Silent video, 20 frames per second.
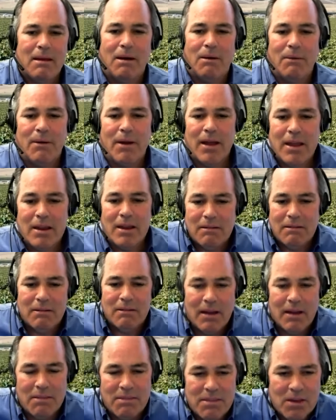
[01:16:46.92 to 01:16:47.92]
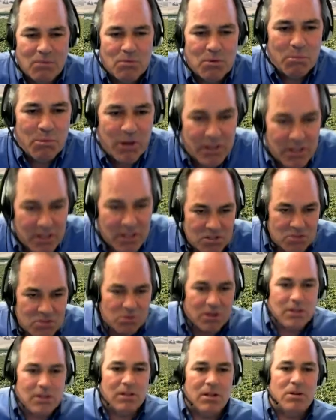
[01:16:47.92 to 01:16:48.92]
All right. I think we'll bring this
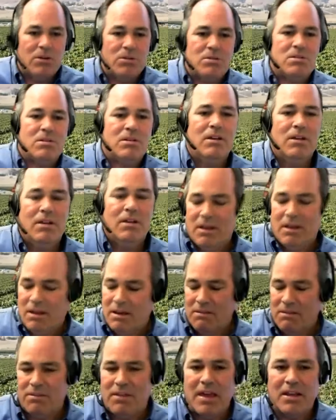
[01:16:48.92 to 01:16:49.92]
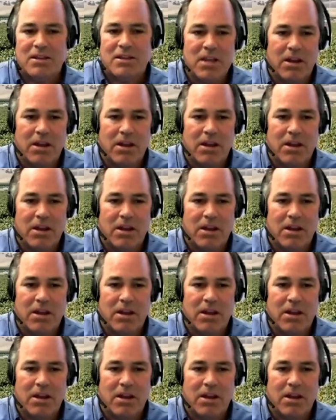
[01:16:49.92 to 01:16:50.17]
to a close. All right.